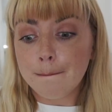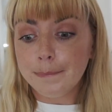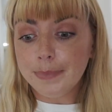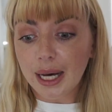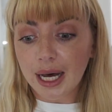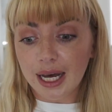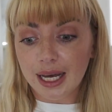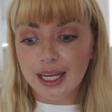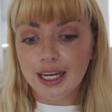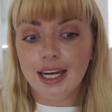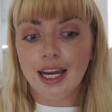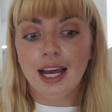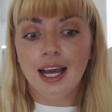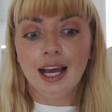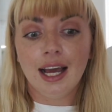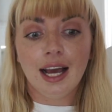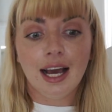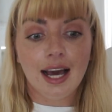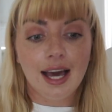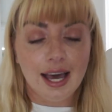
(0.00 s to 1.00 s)
But
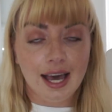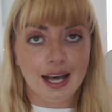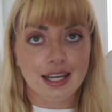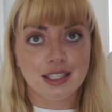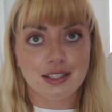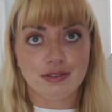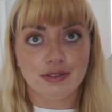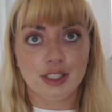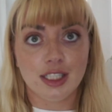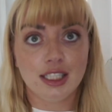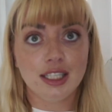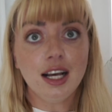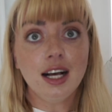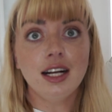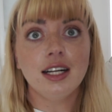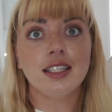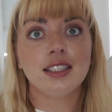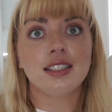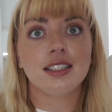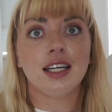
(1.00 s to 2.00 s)
as a
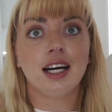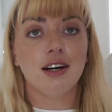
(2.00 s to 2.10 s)
result